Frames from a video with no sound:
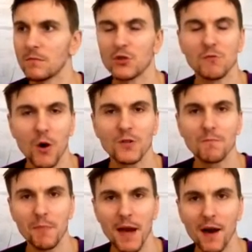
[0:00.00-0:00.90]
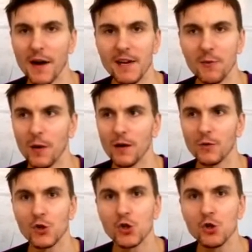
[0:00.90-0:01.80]
Je mange bien, I eat well.
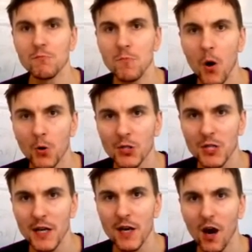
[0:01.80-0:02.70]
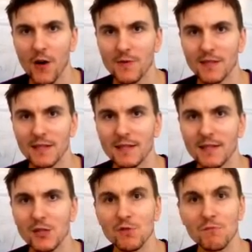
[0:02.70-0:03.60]
Je mangeais, I was
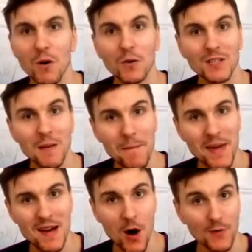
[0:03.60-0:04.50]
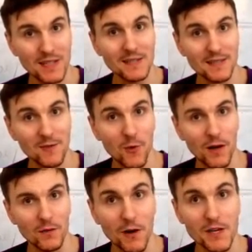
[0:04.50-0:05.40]
eating. Je mangeais bien, I was eating
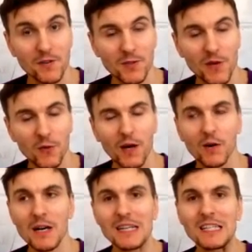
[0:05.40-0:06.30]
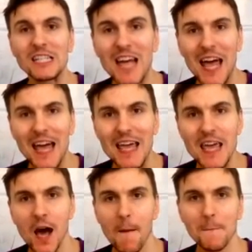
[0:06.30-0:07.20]
well, or I used to eat well.
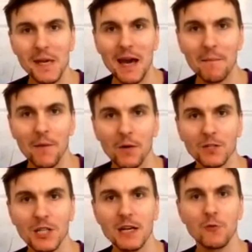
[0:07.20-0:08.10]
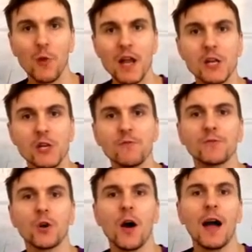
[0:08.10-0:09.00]
J'ai bien mangé, when you've
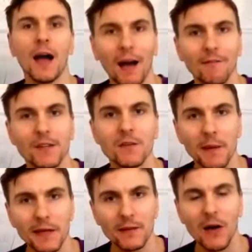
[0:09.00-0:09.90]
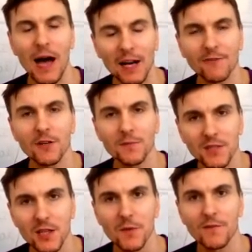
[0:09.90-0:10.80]
got a have in the middle. Adverbs
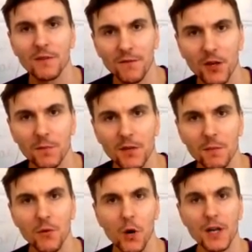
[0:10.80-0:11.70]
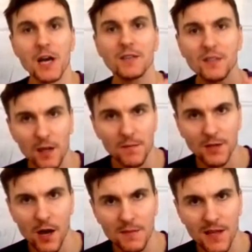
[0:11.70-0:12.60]
come after verb number 1.
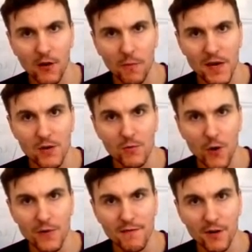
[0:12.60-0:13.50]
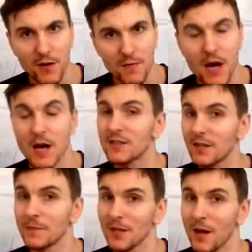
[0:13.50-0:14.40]
Sometimes that will be your only verb,
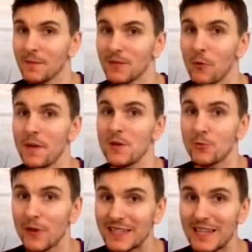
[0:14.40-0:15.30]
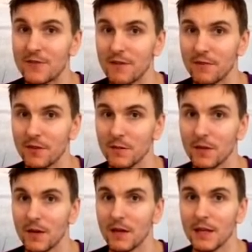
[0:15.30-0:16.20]
sometimes it will be your auxiliary verb.
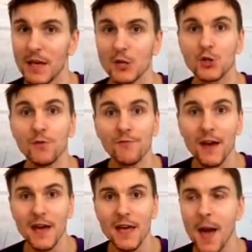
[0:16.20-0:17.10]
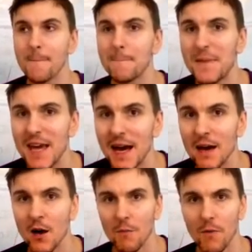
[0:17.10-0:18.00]
Yeah, je vais
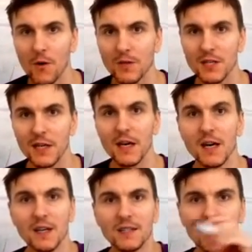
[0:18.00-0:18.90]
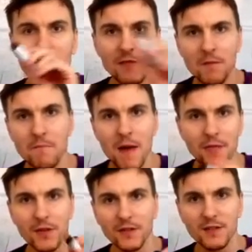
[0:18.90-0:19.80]
bien manger. So in the
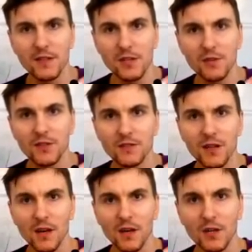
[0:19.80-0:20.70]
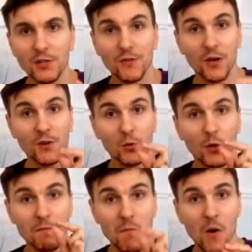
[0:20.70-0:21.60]
methods that you've just heard, you've heard the
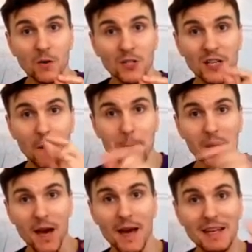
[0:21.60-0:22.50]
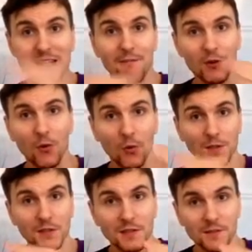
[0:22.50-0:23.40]
word manger and bien in different
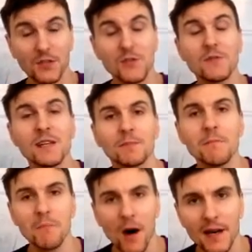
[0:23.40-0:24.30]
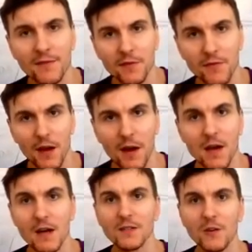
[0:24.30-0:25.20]
orders. So you need to be mindful of that.
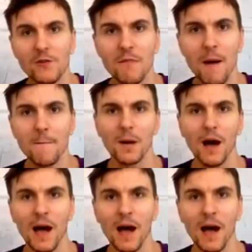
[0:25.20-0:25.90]
So remember,